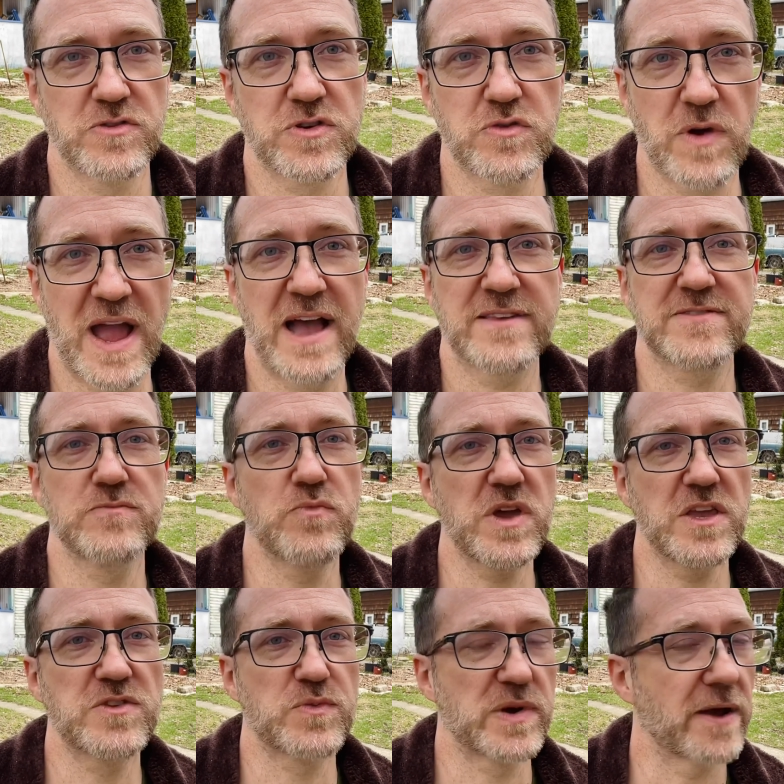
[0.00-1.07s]
The grass and
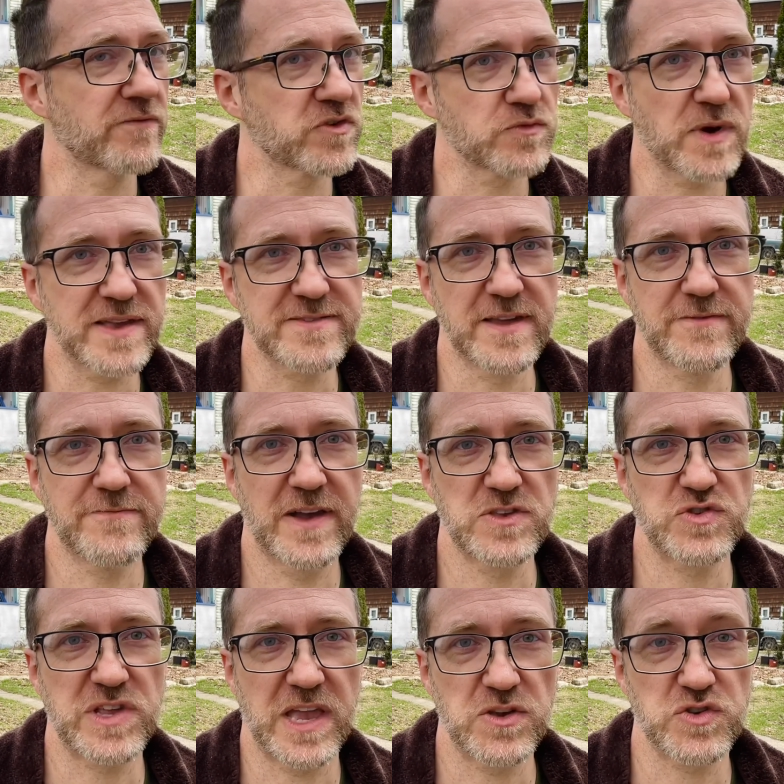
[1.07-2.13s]
weeds, whatever the resident
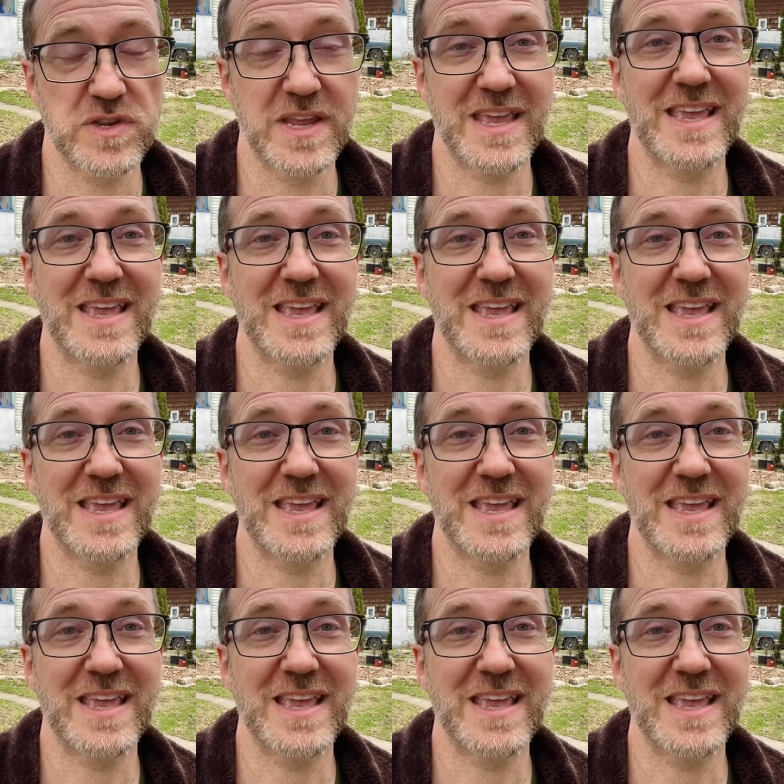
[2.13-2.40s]
vegetation,